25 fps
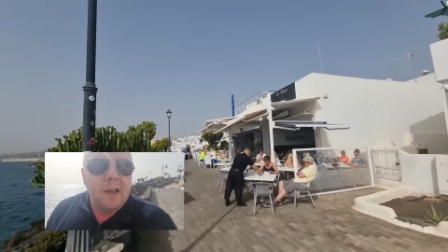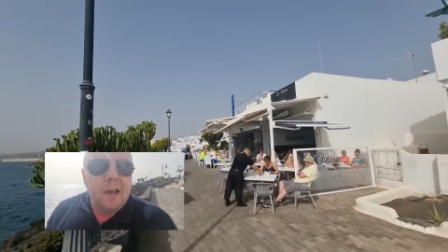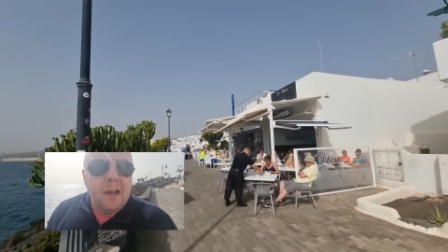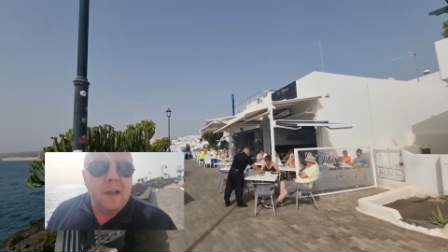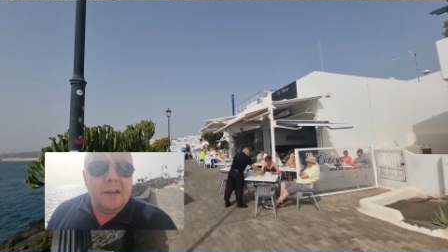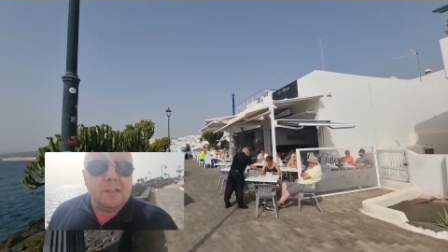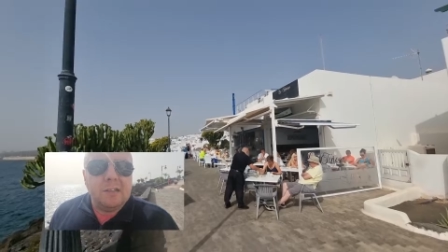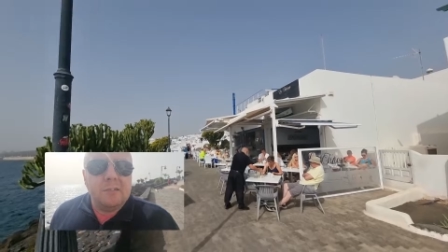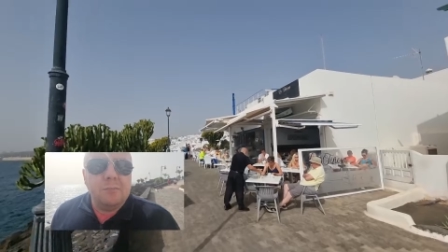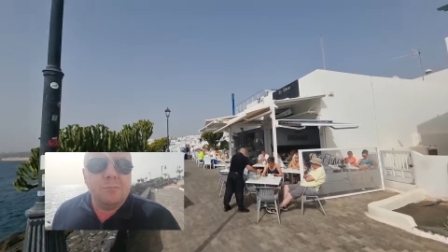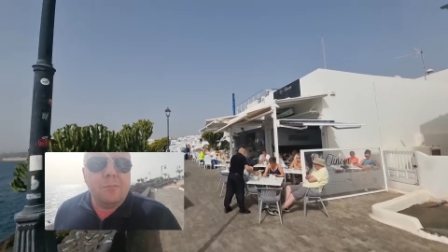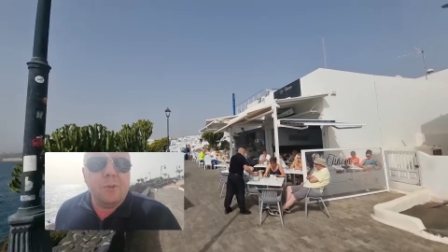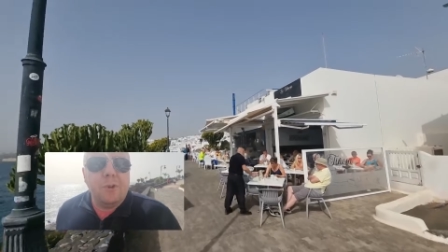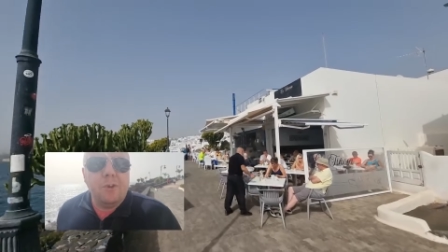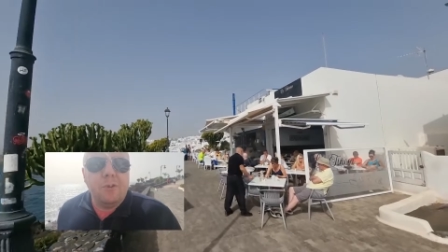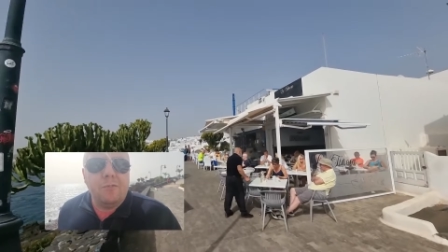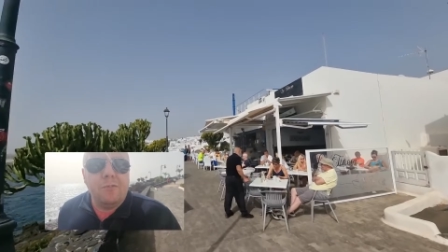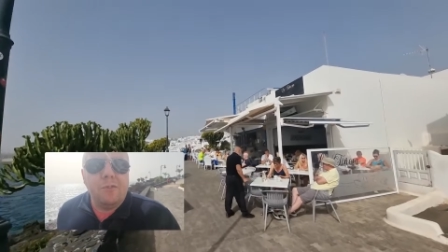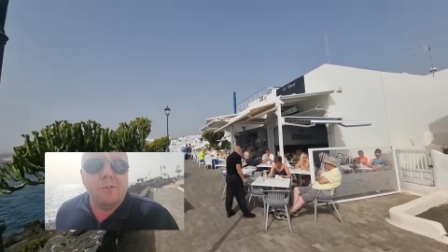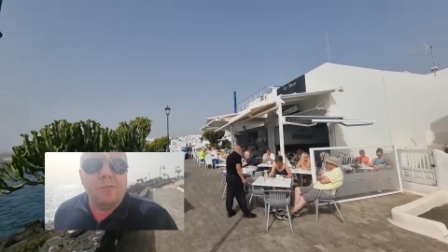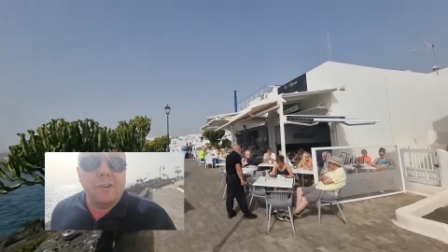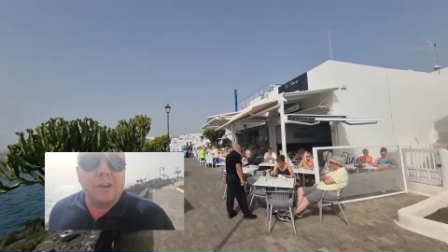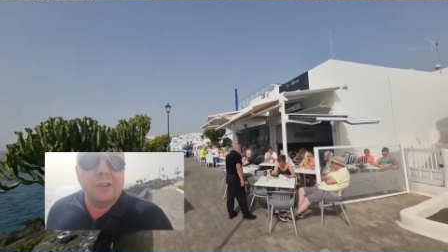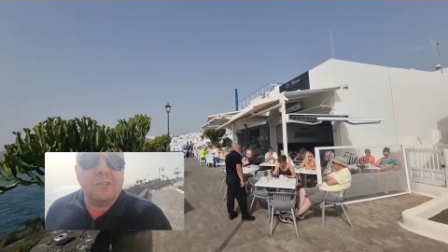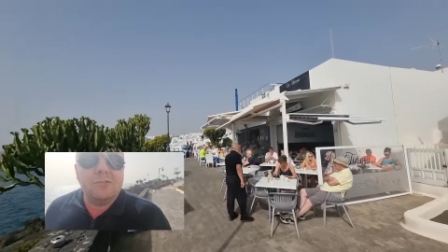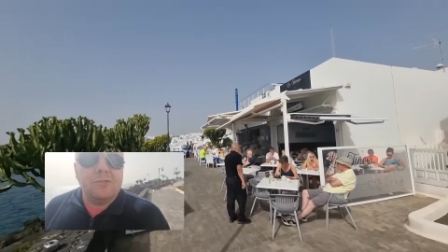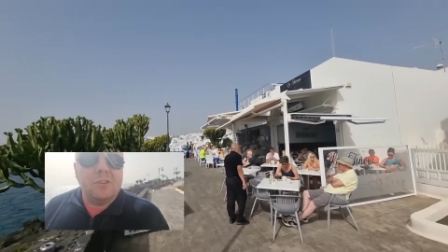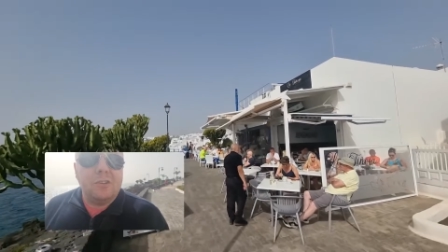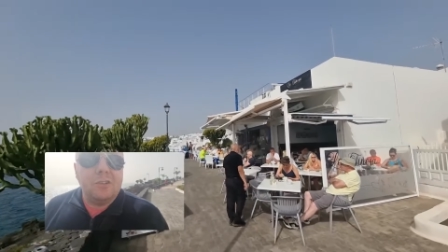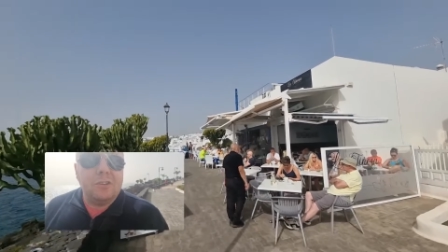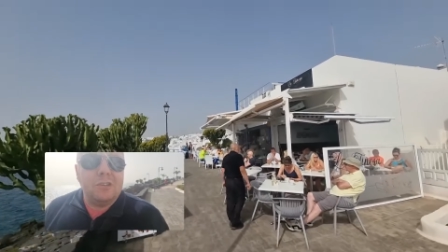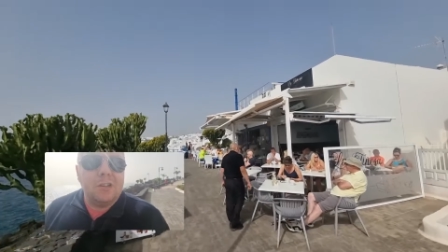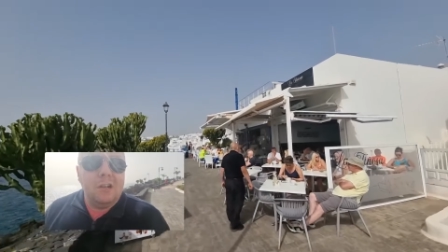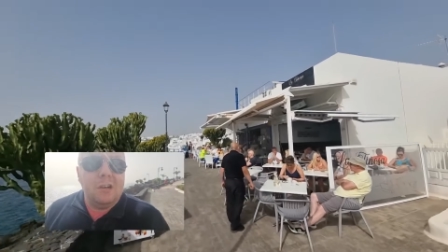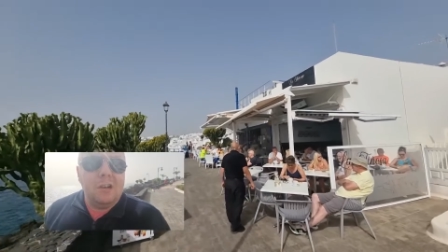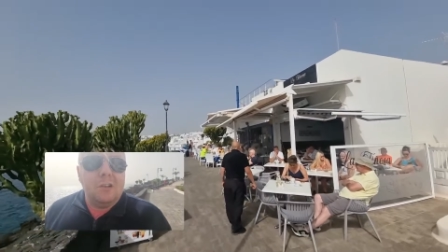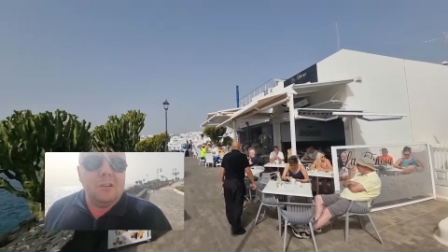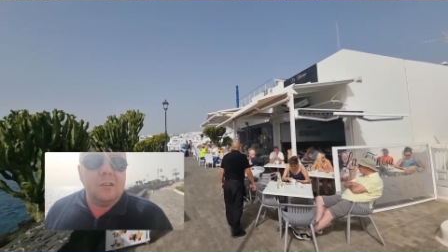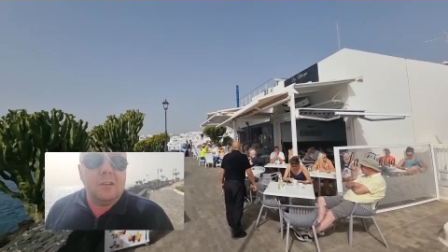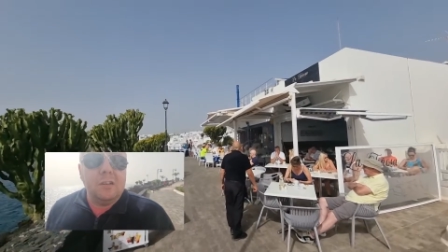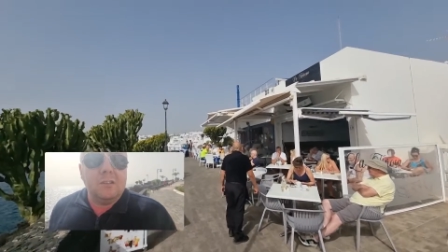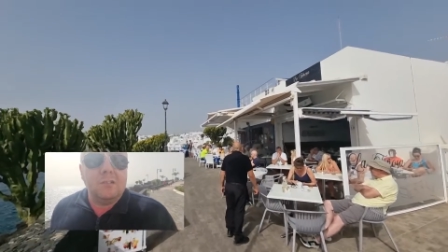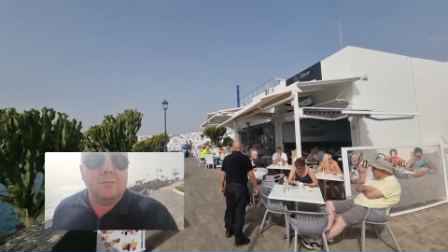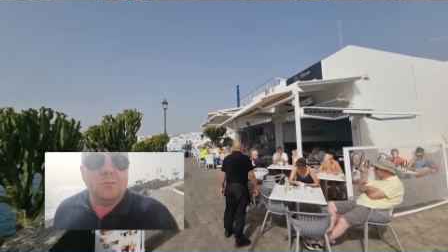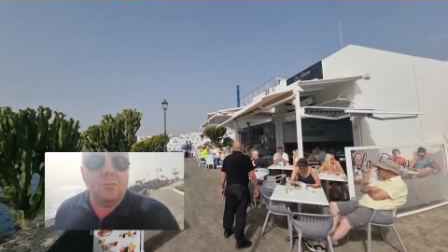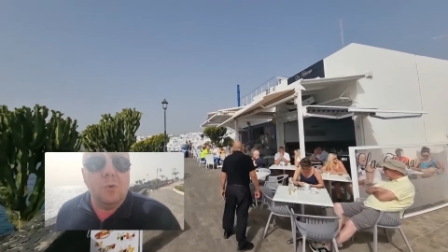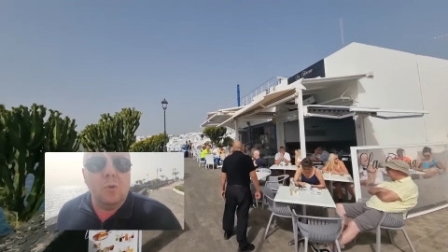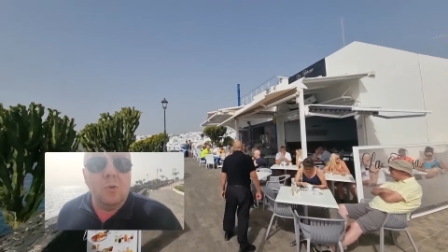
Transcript: uh, some beautiful restaurants along this